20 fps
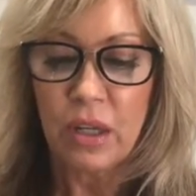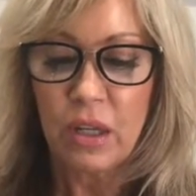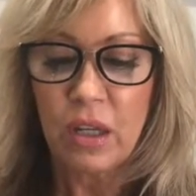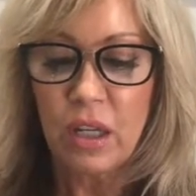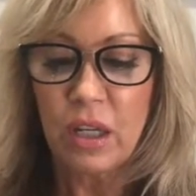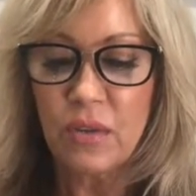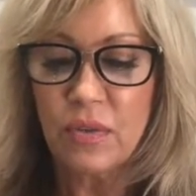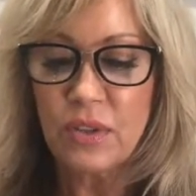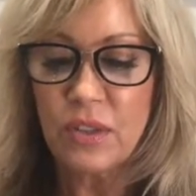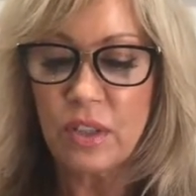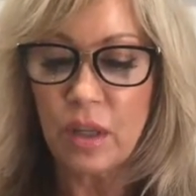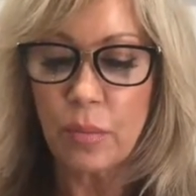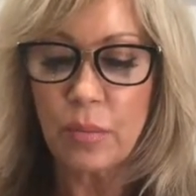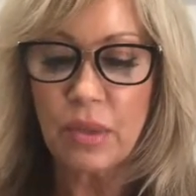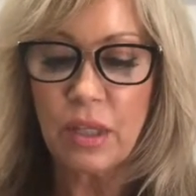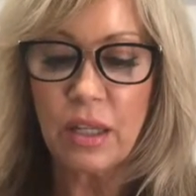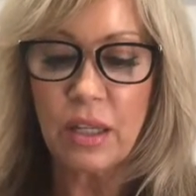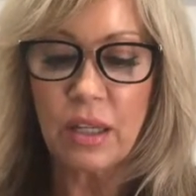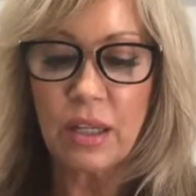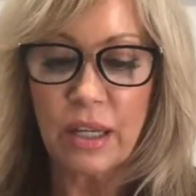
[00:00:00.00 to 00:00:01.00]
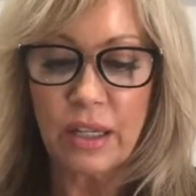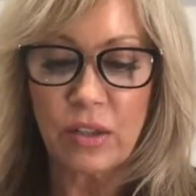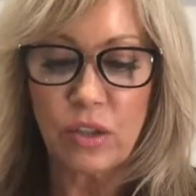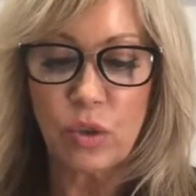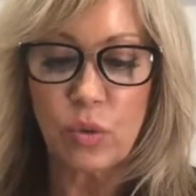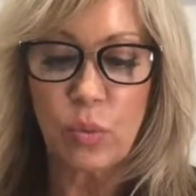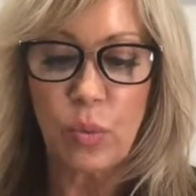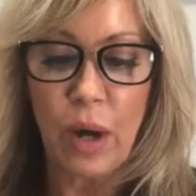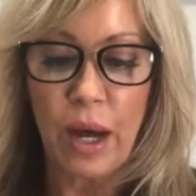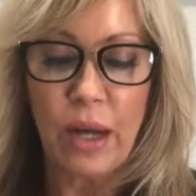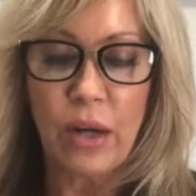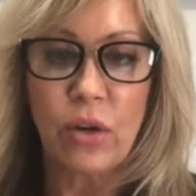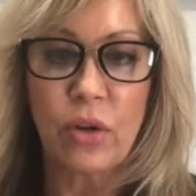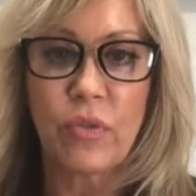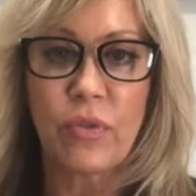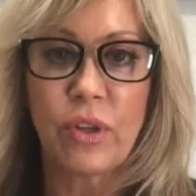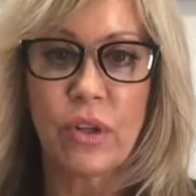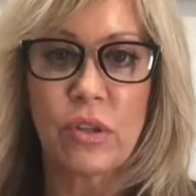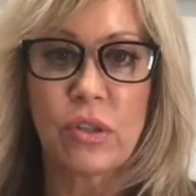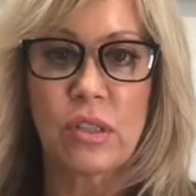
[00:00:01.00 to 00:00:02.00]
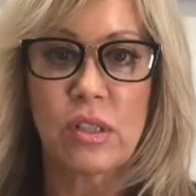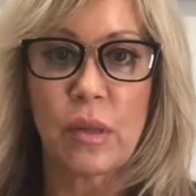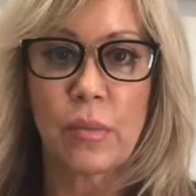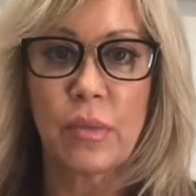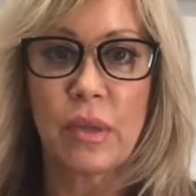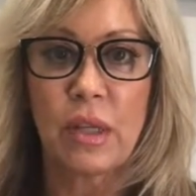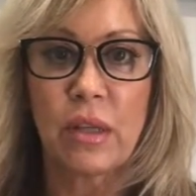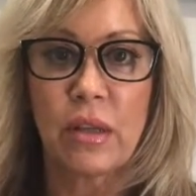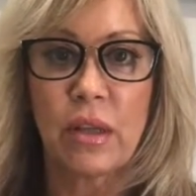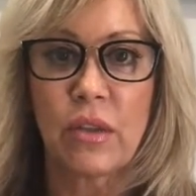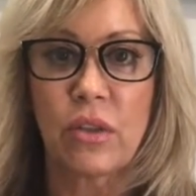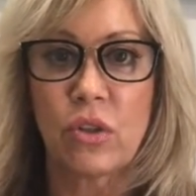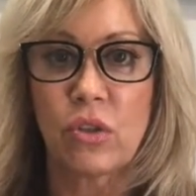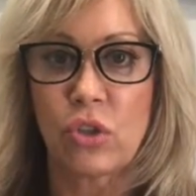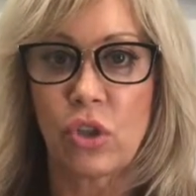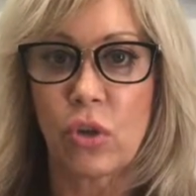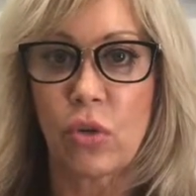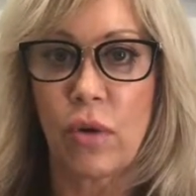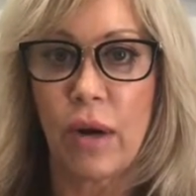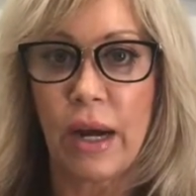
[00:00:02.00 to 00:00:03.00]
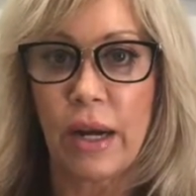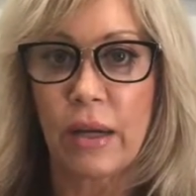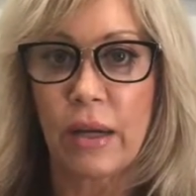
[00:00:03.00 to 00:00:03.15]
If something gets wet, or if there's something that there's a crack